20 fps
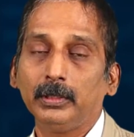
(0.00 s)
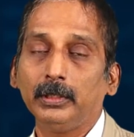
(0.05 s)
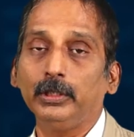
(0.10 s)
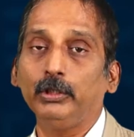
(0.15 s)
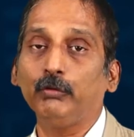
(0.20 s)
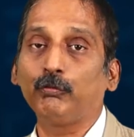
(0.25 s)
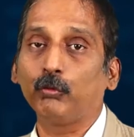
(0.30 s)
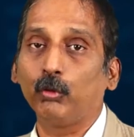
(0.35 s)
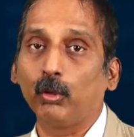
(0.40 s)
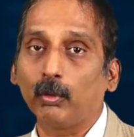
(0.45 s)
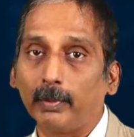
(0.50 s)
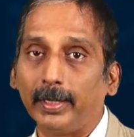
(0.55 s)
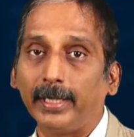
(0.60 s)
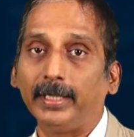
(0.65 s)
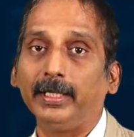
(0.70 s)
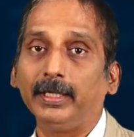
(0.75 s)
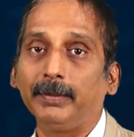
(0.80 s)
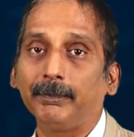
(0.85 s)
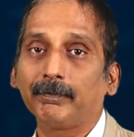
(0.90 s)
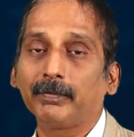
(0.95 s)
If you're
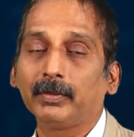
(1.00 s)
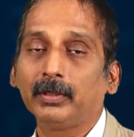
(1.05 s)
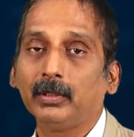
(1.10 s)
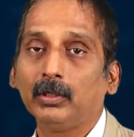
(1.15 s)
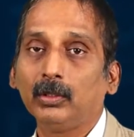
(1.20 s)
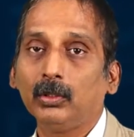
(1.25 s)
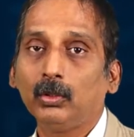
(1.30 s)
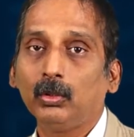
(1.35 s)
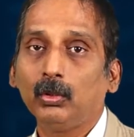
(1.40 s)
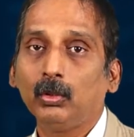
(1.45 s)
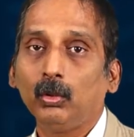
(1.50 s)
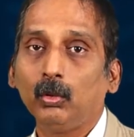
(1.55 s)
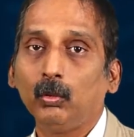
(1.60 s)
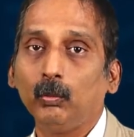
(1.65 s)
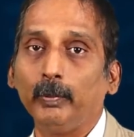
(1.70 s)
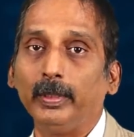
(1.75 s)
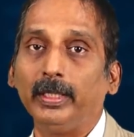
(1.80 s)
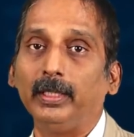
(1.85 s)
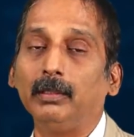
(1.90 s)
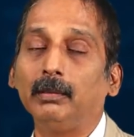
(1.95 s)
ready,
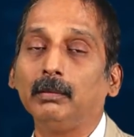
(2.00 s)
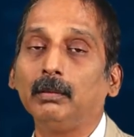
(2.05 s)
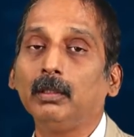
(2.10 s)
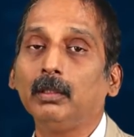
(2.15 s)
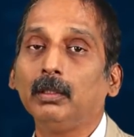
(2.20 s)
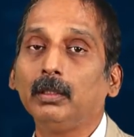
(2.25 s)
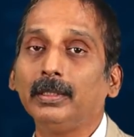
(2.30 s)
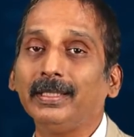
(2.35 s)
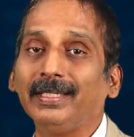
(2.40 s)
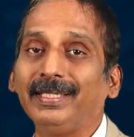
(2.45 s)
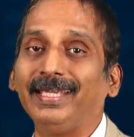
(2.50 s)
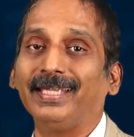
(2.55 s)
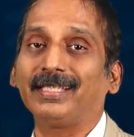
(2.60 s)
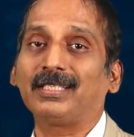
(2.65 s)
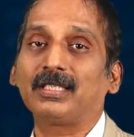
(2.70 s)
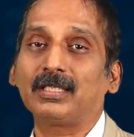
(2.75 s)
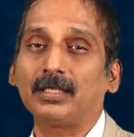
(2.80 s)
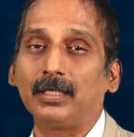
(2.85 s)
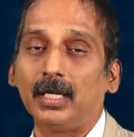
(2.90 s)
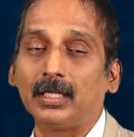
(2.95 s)
we'll
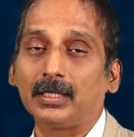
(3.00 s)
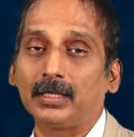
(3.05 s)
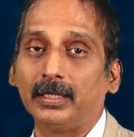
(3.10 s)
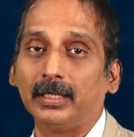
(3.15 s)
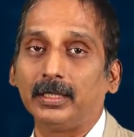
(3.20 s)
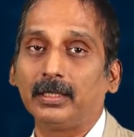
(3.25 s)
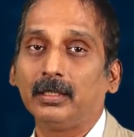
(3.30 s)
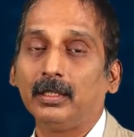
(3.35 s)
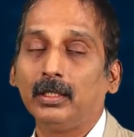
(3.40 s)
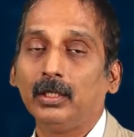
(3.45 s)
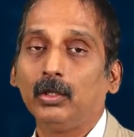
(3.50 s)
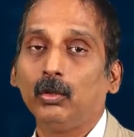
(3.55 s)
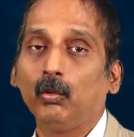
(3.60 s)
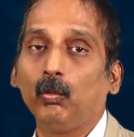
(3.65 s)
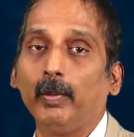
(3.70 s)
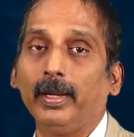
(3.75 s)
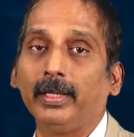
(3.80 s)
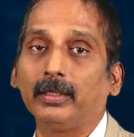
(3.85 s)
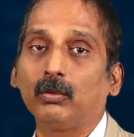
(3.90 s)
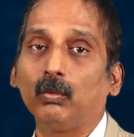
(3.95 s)
get started
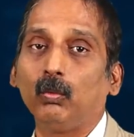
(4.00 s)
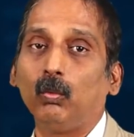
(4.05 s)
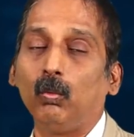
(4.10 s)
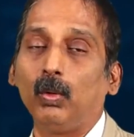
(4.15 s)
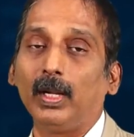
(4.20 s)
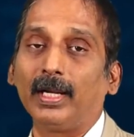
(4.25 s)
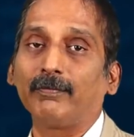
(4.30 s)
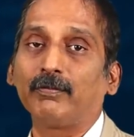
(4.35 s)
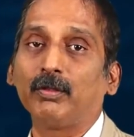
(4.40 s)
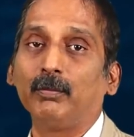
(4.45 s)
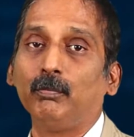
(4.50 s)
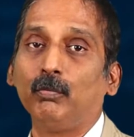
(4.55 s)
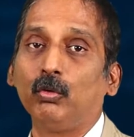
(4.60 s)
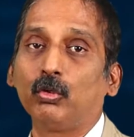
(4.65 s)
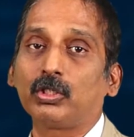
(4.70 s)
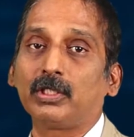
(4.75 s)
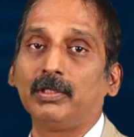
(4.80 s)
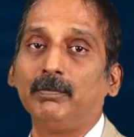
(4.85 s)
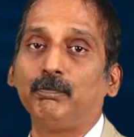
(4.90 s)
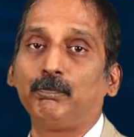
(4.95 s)
with one of the
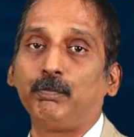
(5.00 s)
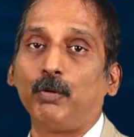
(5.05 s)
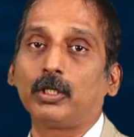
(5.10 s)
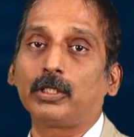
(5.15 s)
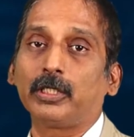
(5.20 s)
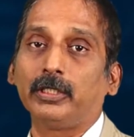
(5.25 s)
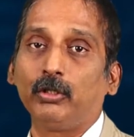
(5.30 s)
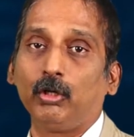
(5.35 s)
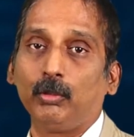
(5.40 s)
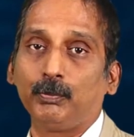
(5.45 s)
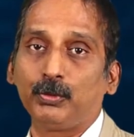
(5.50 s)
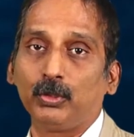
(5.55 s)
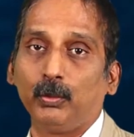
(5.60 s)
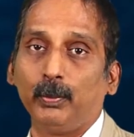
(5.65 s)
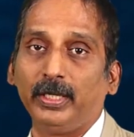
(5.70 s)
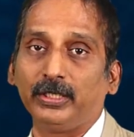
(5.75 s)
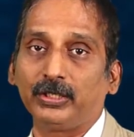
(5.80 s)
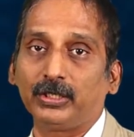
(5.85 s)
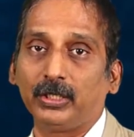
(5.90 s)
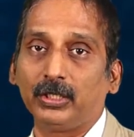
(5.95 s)
most important
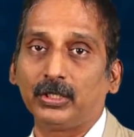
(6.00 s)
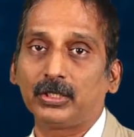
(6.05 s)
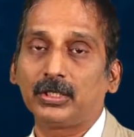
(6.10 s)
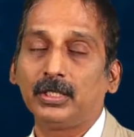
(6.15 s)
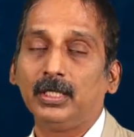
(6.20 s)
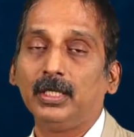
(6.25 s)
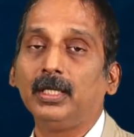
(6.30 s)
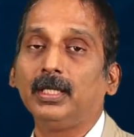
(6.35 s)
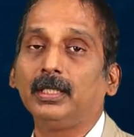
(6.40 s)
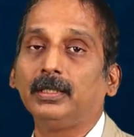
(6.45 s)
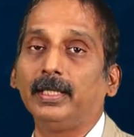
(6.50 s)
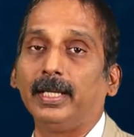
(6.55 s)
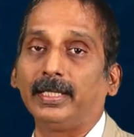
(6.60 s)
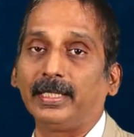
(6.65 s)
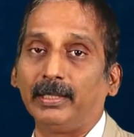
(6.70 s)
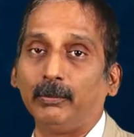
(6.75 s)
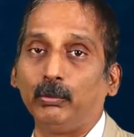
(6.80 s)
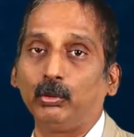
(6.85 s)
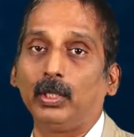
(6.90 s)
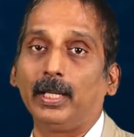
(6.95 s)
observations that
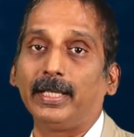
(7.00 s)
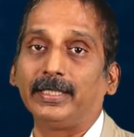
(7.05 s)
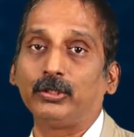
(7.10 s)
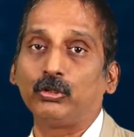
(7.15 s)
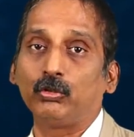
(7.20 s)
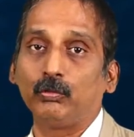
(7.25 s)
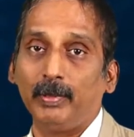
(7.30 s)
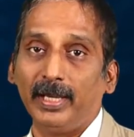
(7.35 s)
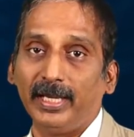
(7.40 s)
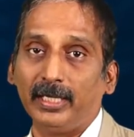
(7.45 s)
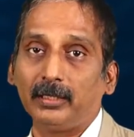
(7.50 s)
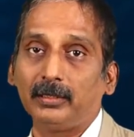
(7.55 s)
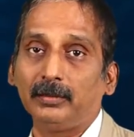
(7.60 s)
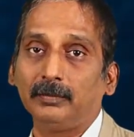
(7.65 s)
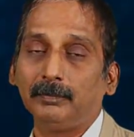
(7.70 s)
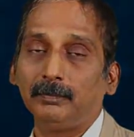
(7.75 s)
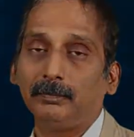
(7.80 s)
I would like to make.